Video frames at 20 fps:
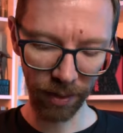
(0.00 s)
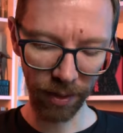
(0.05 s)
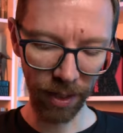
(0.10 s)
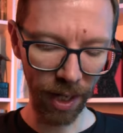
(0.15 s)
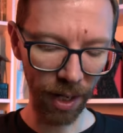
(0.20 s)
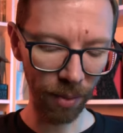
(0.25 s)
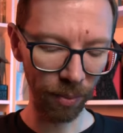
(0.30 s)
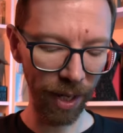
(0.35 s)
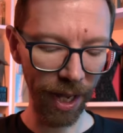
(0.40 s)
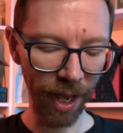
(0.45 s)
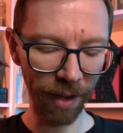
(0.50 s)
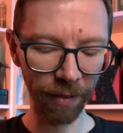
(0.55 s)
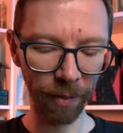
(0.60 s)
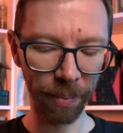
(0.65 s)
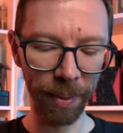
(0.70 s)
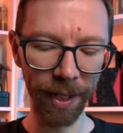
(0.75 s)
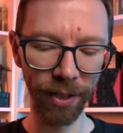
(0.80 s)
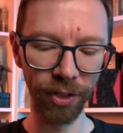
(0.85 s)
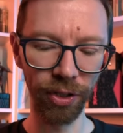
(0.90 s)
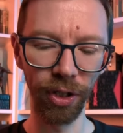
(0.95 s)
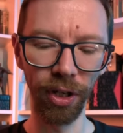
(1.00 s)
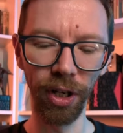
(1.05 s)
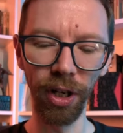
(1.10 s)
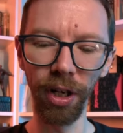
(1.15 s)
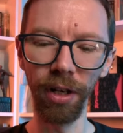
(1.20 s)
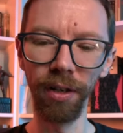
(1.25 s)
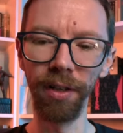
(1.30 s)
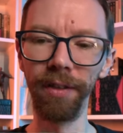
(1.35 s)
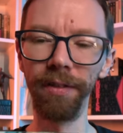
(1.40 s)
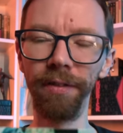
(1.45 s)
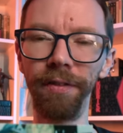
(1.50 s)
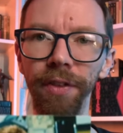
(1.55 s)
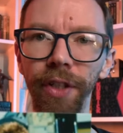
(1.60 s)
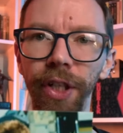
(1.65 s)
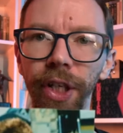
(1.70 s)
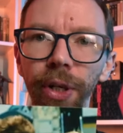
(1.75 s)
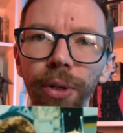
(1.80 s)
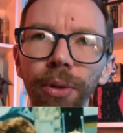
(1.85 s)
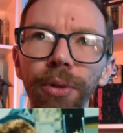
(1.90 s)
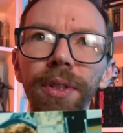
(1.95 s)
Then we have a picture
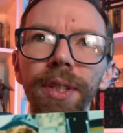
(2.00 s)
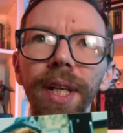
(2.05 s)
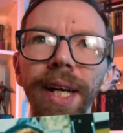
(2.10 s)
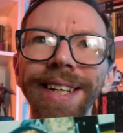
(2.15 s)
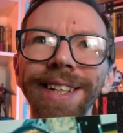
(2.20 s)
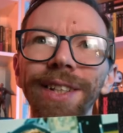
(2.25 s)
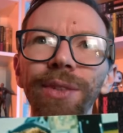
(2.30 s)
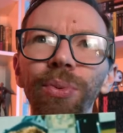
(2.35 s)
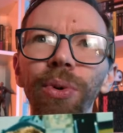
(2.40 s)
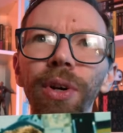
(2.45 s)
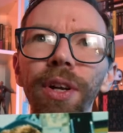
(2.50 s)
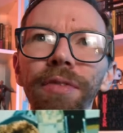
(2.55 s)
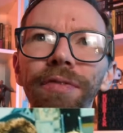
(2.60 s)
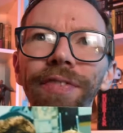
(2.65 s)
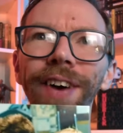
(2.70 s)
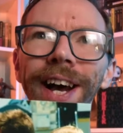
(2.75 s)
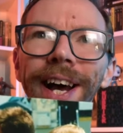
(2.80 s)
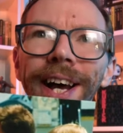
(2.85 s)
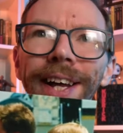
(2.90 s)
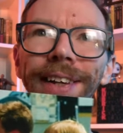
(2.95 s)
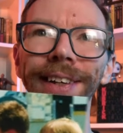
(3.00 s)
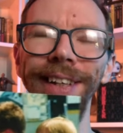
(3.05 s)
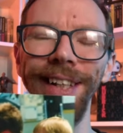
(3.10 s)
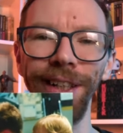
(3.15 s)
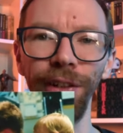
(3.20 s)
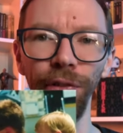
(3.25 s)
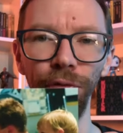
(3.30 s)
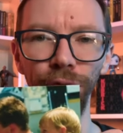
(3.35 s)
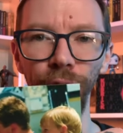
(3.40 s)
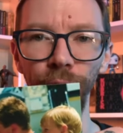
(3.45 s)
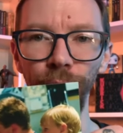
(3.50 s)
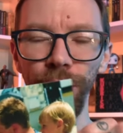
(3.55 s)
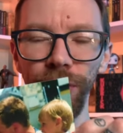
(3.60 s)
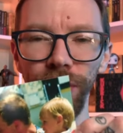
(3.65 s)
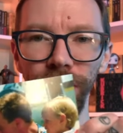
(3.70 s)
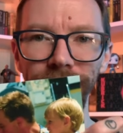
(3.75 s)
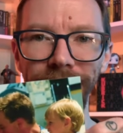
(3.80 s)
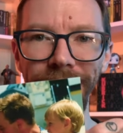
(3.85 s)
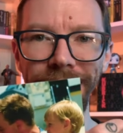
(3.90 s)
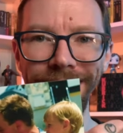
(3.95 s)
of Goose and his wife and little
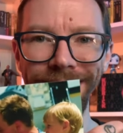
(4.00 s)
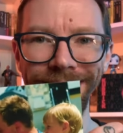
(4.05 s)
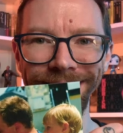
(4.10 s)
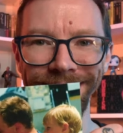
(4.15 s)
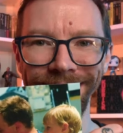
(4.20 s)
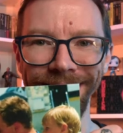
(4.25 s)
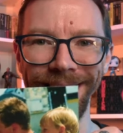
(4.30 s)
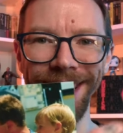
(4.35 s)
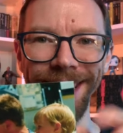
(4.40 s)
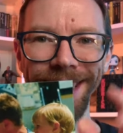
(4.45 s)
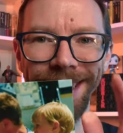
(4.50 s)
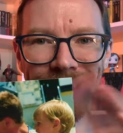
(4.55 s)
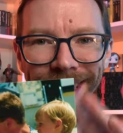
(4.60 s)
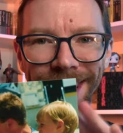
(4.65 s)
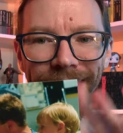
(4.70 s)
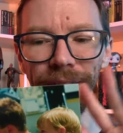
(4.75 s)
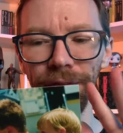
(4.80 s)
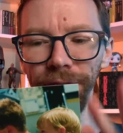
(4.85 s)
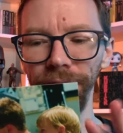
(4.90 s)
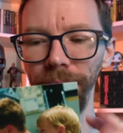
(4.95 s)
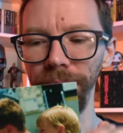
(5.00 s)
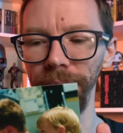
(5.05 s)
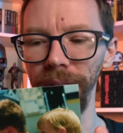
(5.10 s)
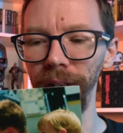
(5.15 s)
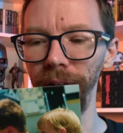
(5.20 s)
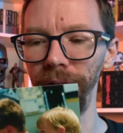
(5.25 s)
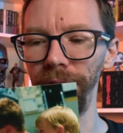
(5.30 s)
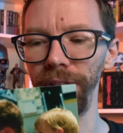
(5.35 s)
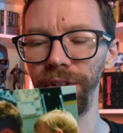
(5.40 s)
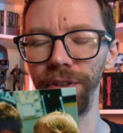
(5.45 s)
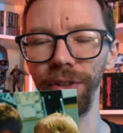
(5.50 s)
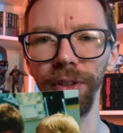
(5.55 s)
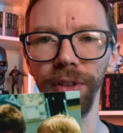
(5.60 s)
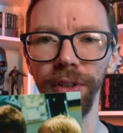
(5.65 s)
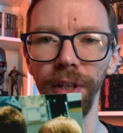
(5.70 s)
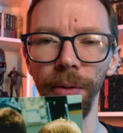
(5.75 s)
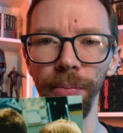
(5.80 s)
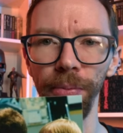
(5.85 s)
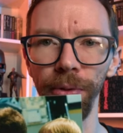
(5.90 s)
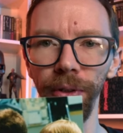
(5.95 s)
Rooster there as a kid, again from the original
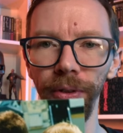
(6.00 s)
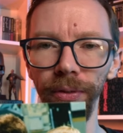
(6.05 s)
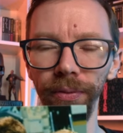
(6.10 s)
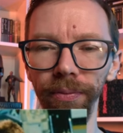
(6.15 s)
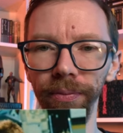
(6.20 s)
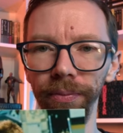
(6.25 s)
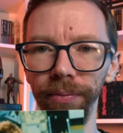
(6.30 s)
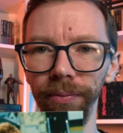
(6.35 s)
Top Gun.